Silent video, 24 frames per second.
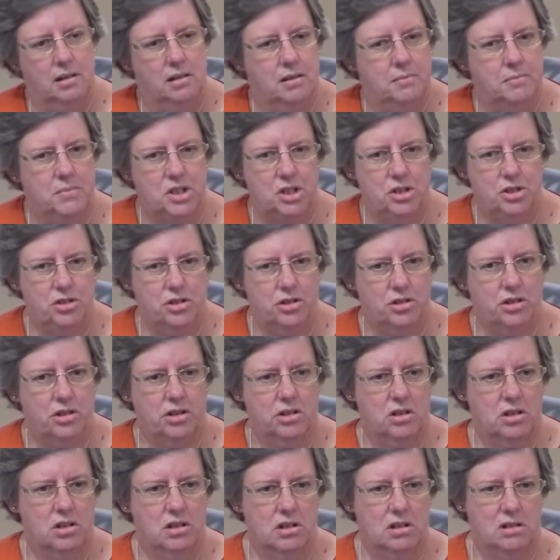Ms.
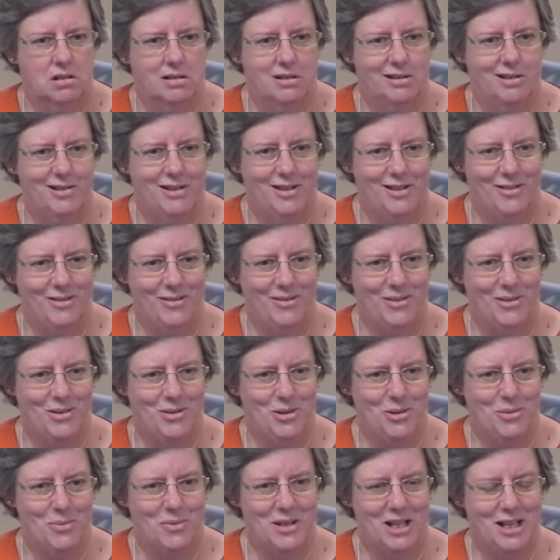Jerger,
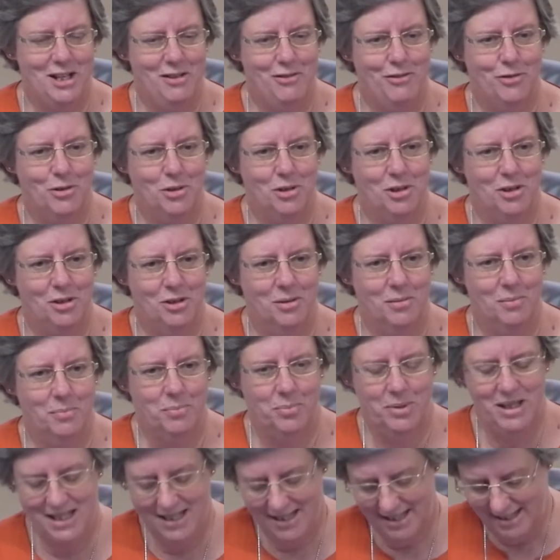ready for your
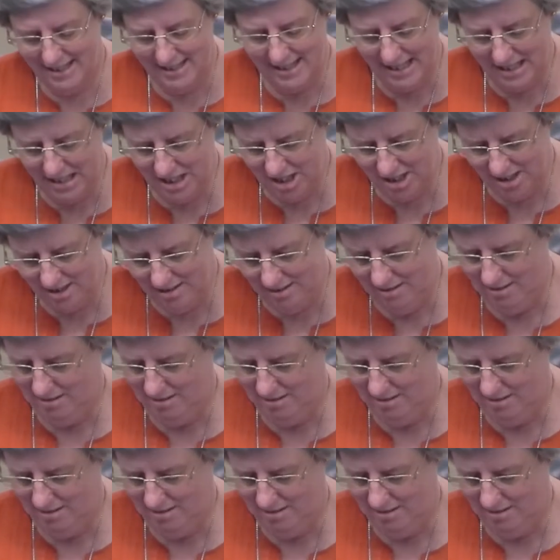presentation?